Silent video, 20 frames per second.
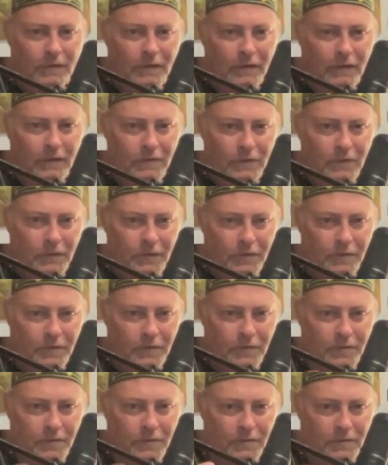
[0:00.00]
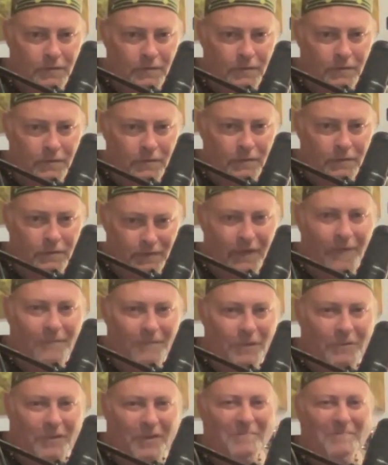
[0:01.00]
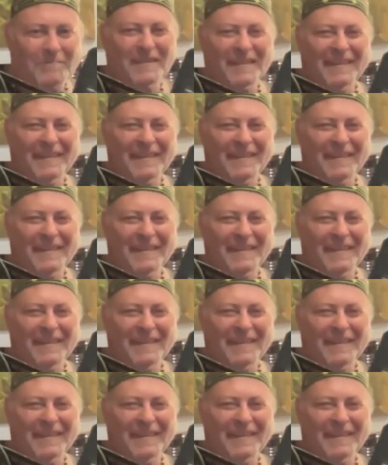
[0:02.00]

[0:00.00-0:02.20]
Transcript: As long as, yeah. Okay.